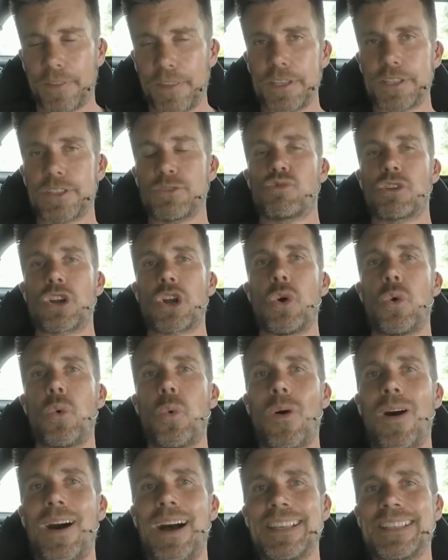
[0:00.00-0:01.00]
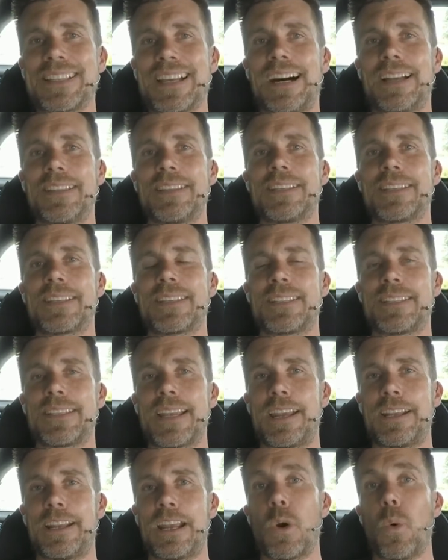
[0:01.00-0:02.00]
this requires
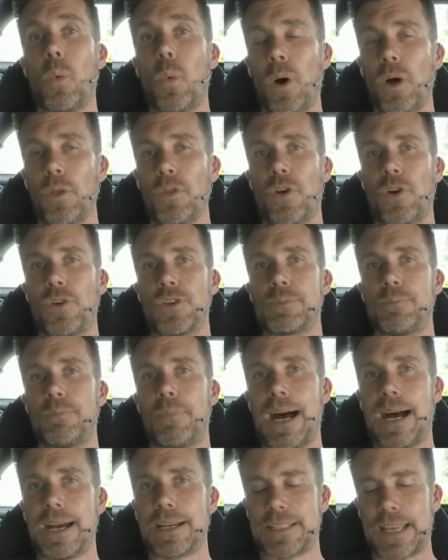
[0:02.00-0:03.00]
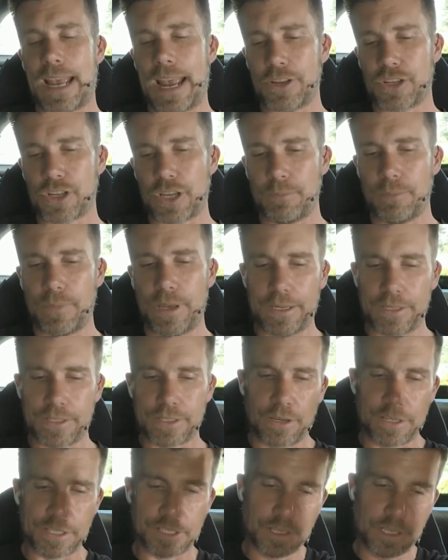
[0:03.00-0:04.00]
understanding what those marks actually mean.
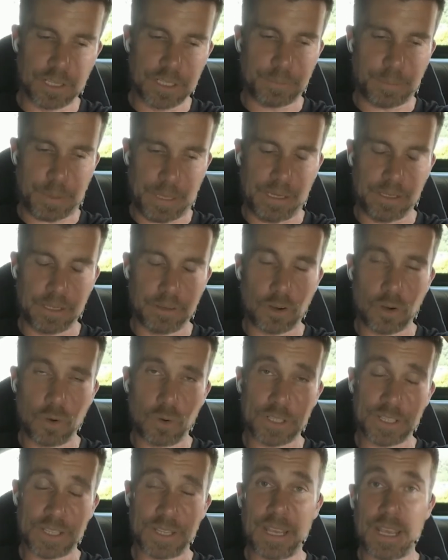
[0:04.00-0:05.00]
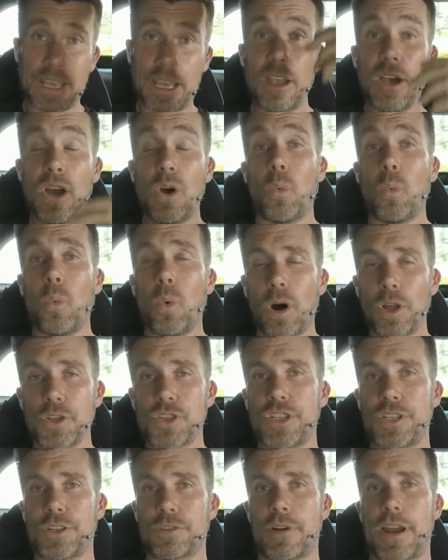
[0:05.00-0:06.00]
So it's going to depend, of course, there
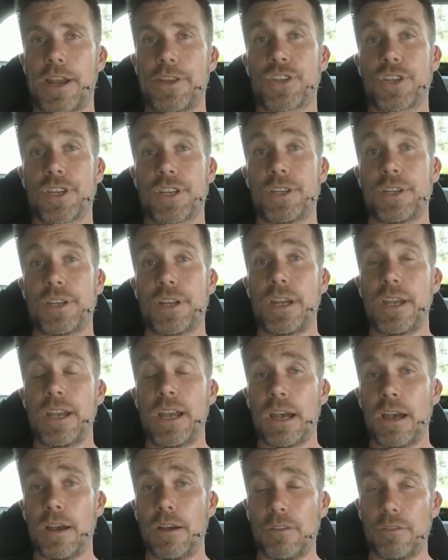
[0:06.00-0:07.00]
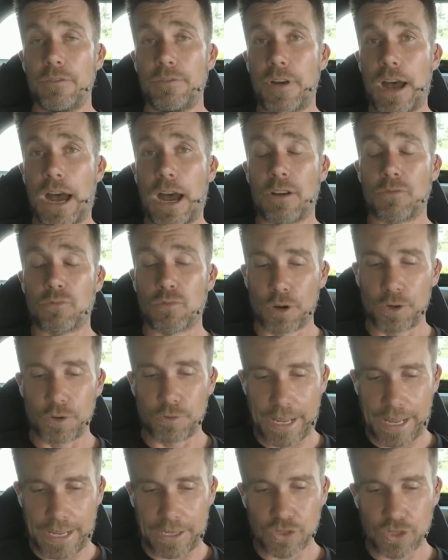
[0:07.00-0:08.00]
what generation of uh,
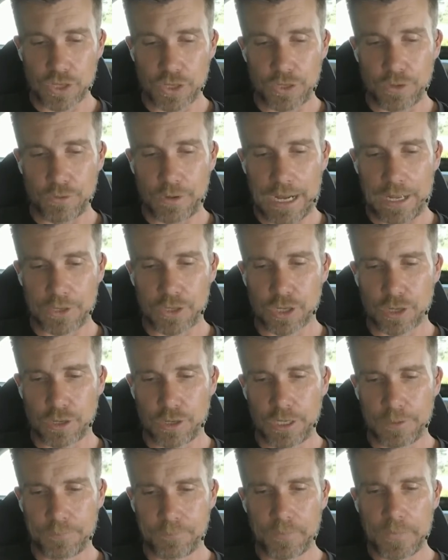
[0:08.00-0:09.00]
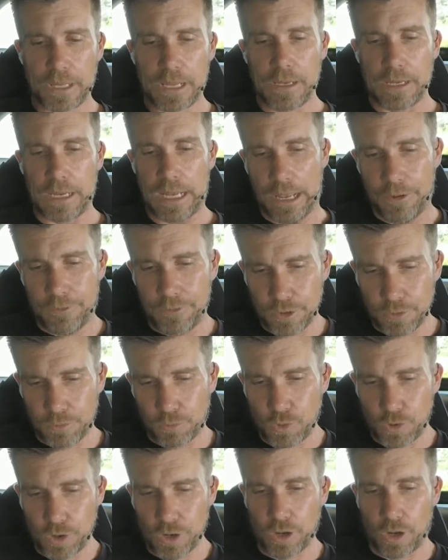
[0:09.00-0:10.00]
rotary engine you are tuning. Uh, if you
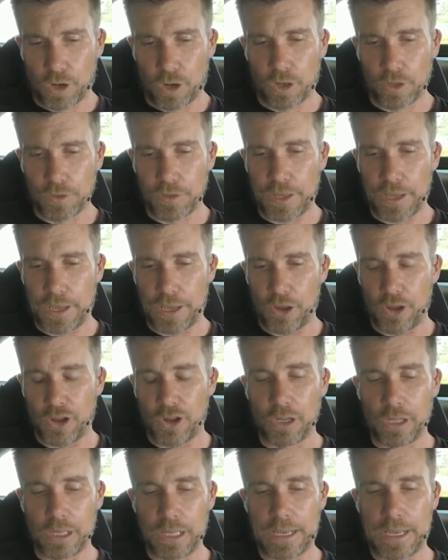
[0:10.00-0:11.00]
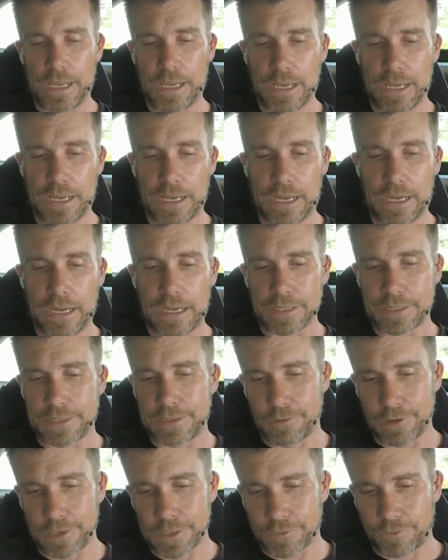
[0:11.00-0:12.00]
were on the earlier uh,
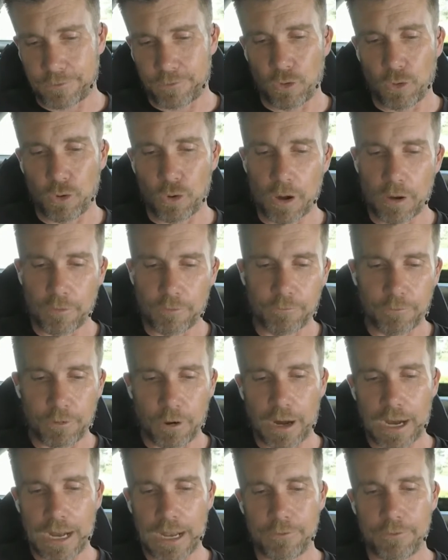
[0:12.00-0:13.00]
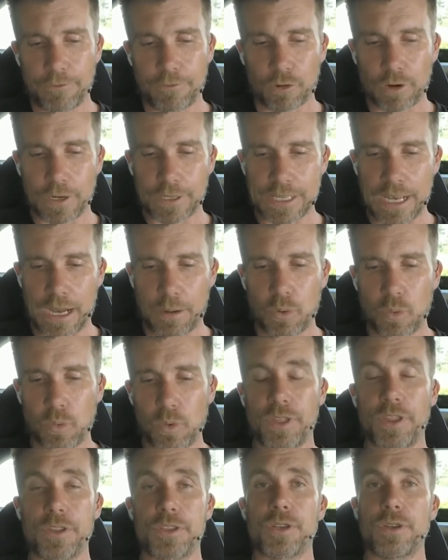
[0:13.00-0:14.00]
series four, five, for example,
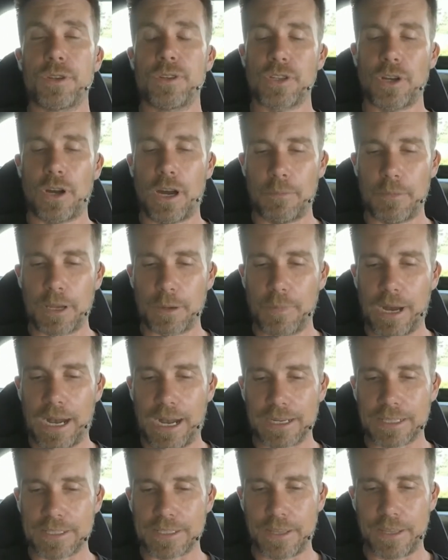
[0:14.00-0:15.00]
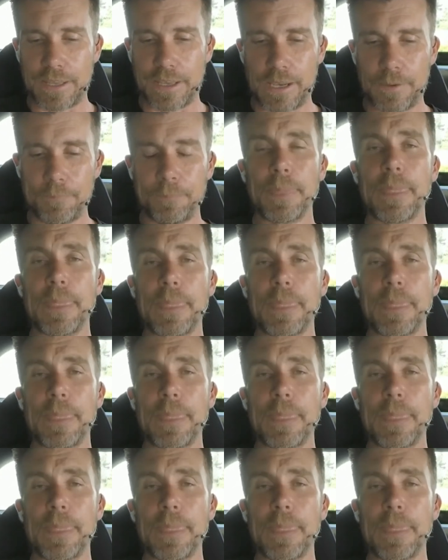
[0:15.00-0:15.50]
with the two timing marks there,